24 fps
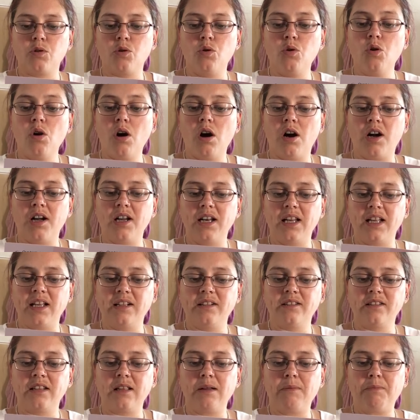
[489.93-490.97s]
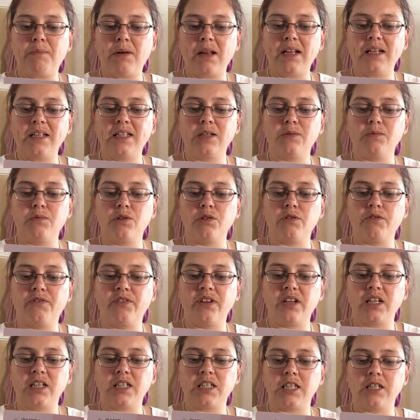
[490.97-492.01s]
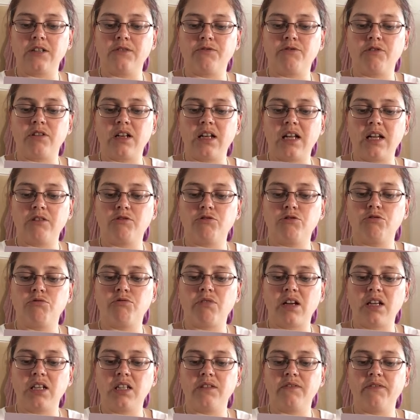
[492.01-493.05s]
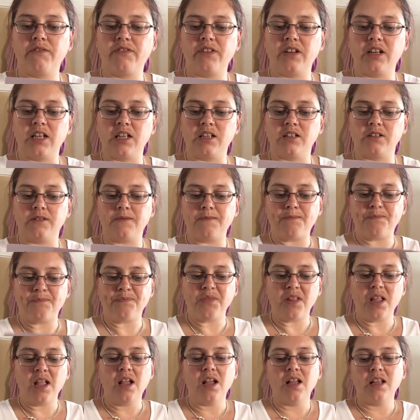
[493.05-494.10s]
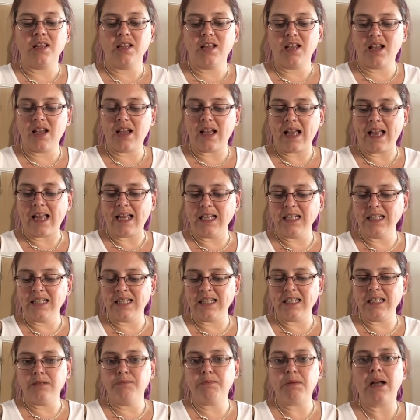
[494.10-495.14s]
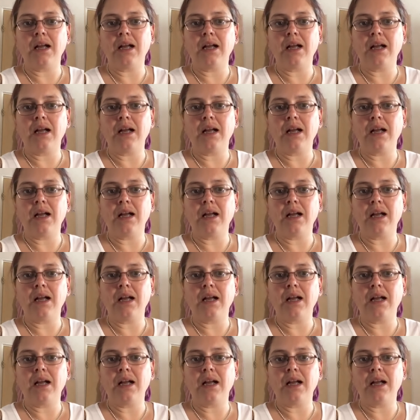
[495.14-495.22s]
or eyelids then blend it with your fingertip for a natural radiant finish. Yeah, £18.